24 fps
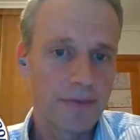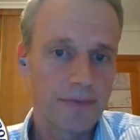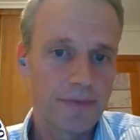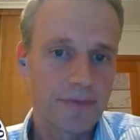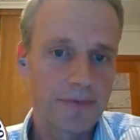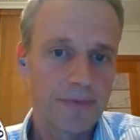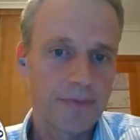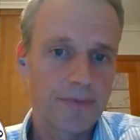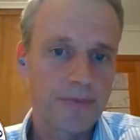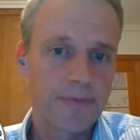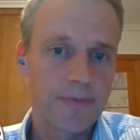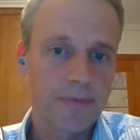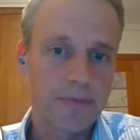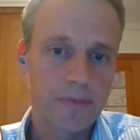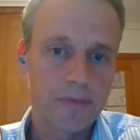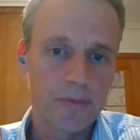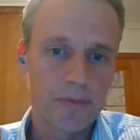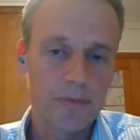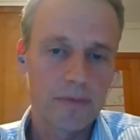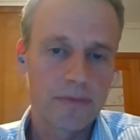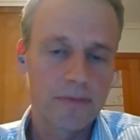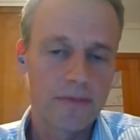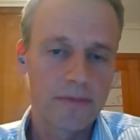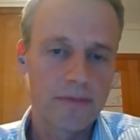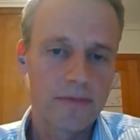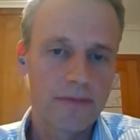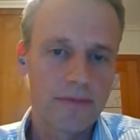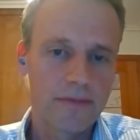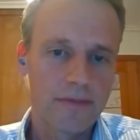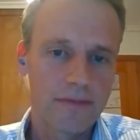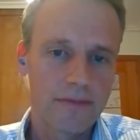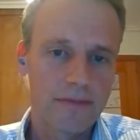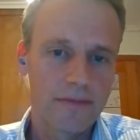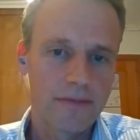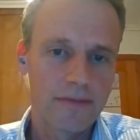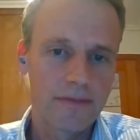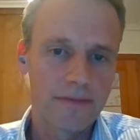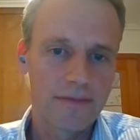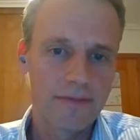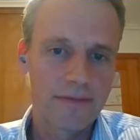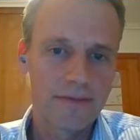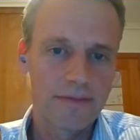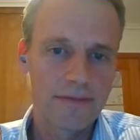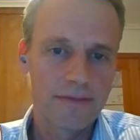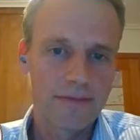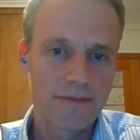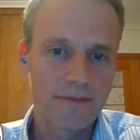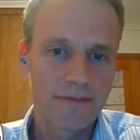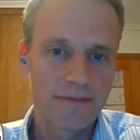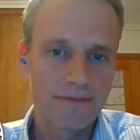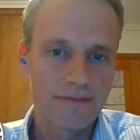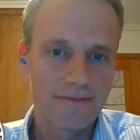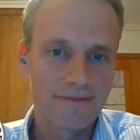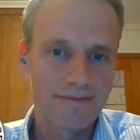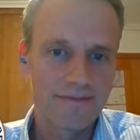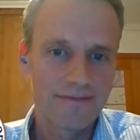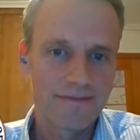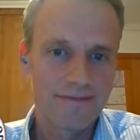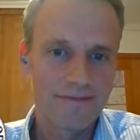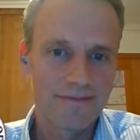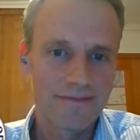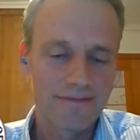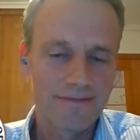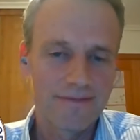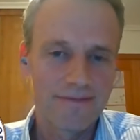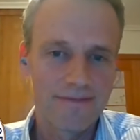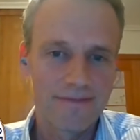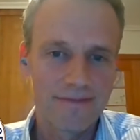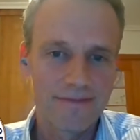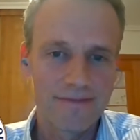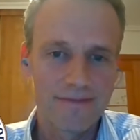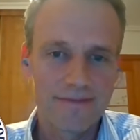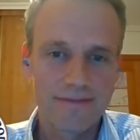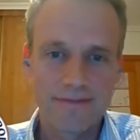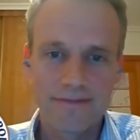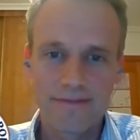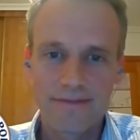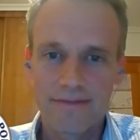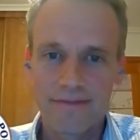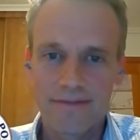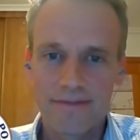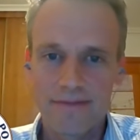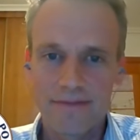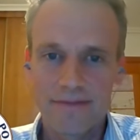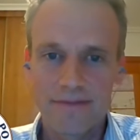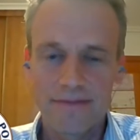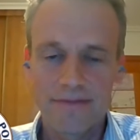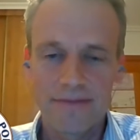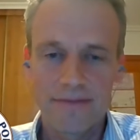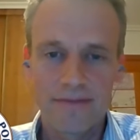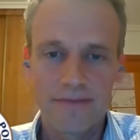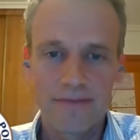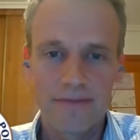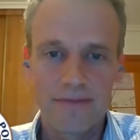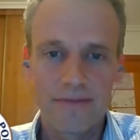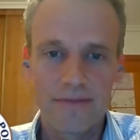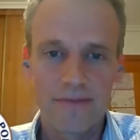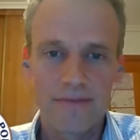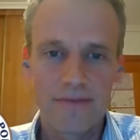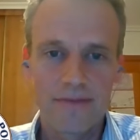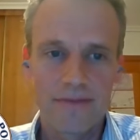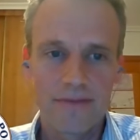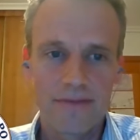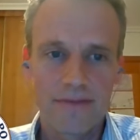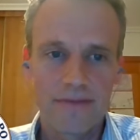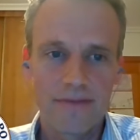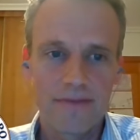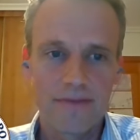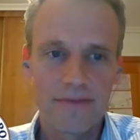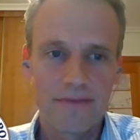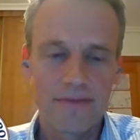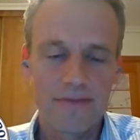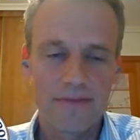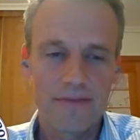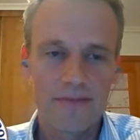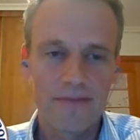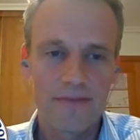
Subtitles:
(not speaking)